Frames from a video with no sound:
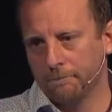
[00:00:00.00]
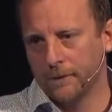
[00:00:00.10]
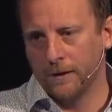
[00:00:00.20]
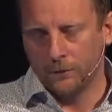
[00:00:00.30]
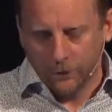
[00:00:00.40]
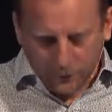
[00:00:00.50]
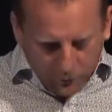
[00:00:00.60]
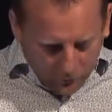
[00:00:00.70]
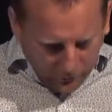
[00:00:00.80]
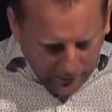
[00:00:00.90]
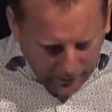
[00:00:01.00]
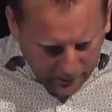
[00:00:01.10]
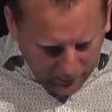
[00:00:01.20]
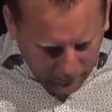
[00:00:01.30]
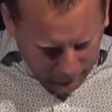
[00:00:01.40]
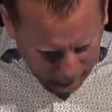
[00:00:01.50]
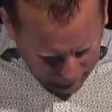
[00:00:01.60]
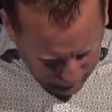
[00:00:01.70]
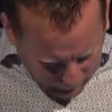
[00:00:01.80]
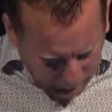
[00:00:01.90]
You reduce that
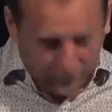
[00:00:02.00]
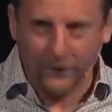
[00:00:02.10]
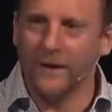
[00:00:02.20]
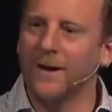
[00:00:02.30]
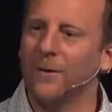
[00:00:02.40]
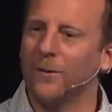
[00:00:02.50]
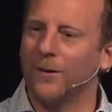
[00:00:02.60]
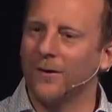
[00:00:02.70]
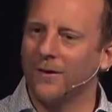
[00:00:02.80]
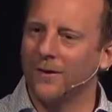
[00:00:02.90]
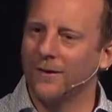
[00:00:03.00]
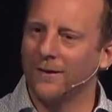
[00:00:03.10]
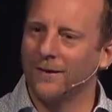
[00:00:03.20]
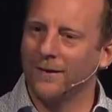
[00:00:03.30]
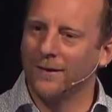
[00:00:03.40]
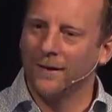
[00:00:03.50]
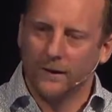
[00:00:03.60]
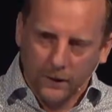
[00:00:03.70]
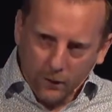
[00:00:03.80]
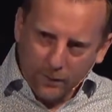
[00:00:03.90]
for an hour.
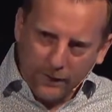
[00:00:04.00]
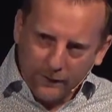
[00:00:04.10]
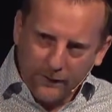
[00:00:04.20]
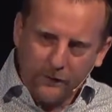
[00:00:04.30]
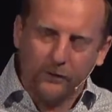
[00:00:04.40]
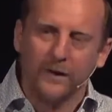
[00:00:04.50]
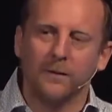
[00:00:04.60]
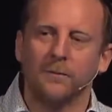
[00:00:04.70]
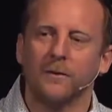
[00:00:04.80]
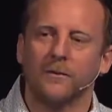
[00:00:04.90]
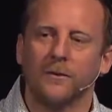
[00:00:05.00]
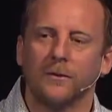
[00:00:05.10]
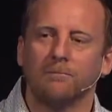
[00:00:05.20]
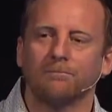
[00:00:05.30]
Little bit of Dijon mustard.